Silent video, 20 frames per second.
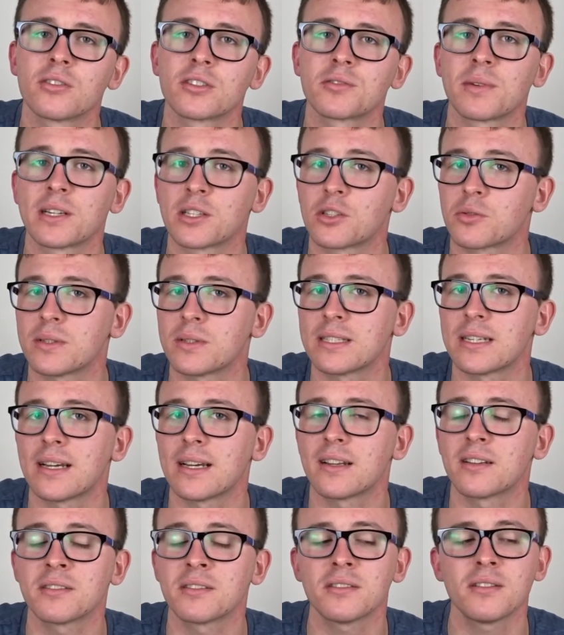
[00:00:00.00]
is my Twitter
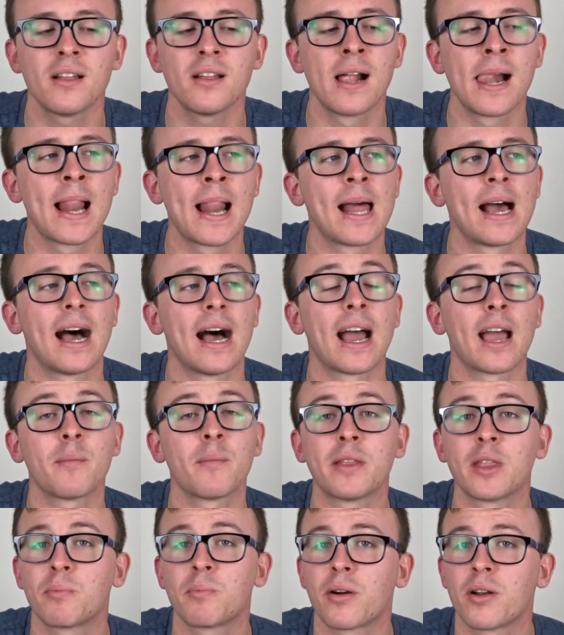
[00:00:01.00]
handle. I
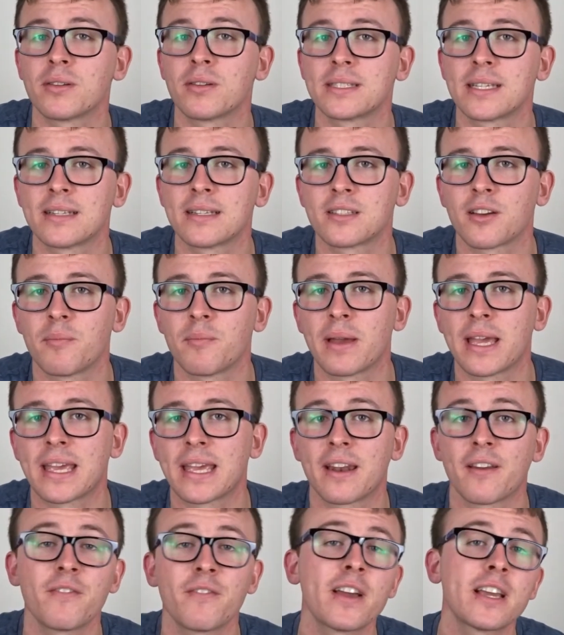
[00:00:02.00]
am in the process of
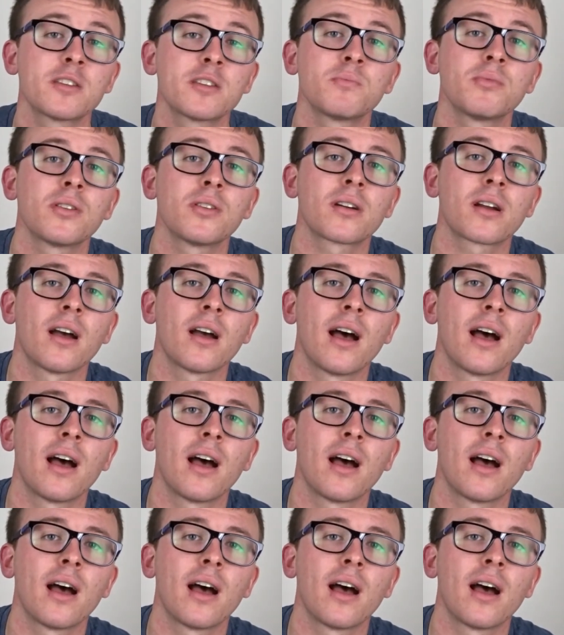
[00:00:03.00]
making a Facebook.